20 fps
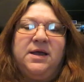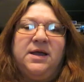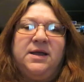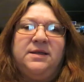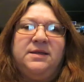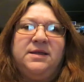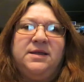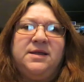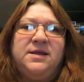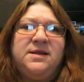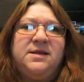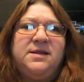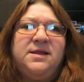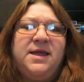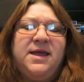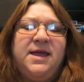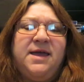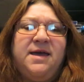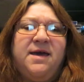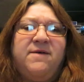And then
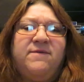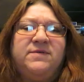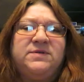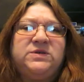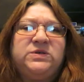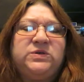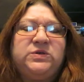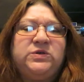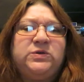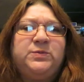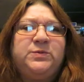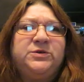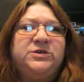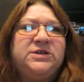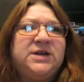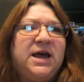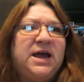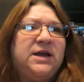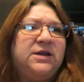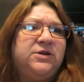they have a Super
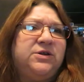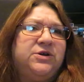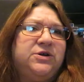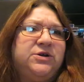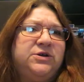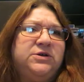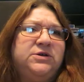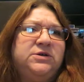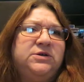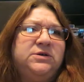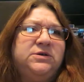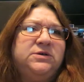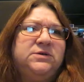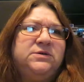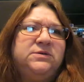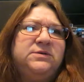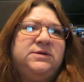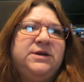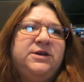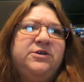Dollar
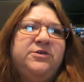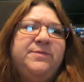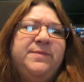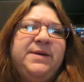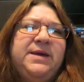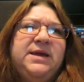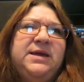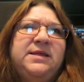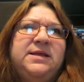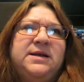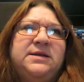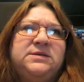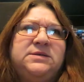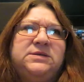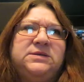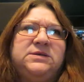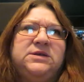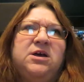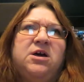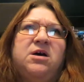near me
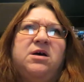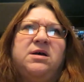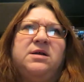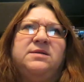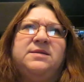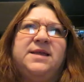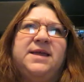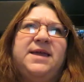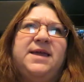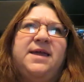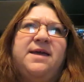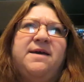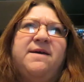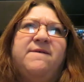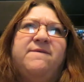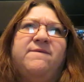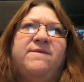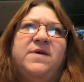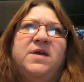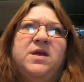that's called, they
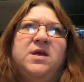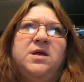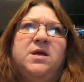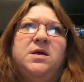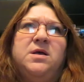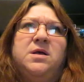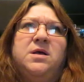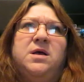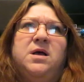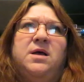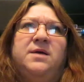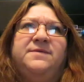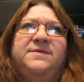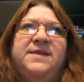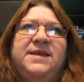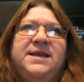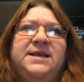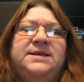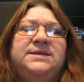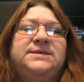have
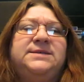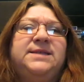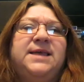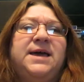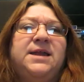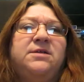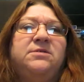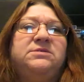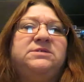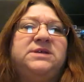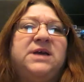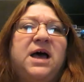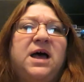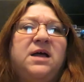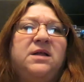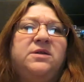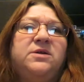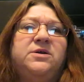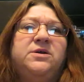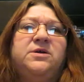things that are
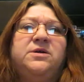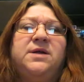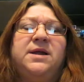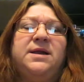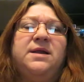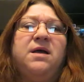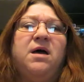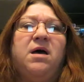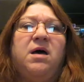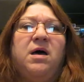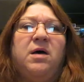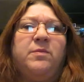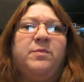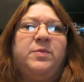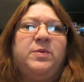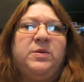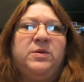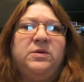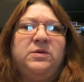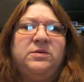dollar and
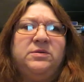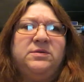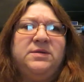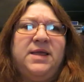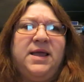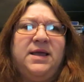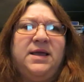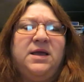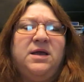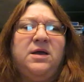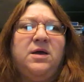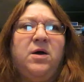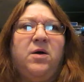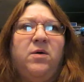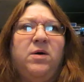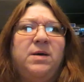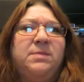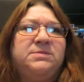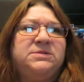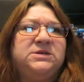up they can
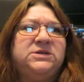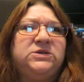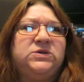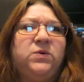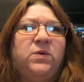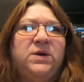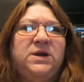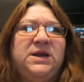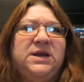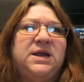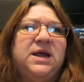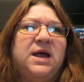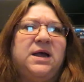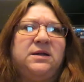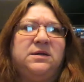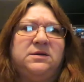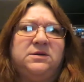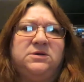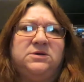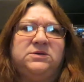go up to
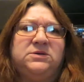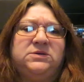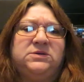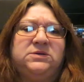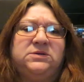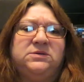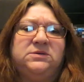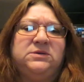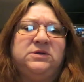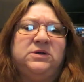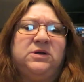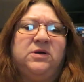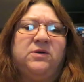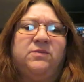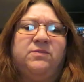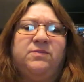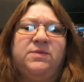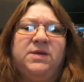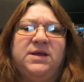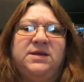$20 you
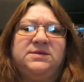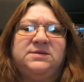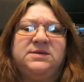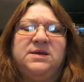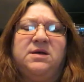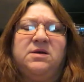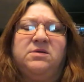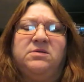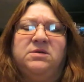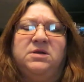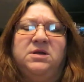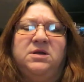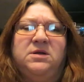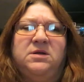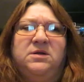know they sell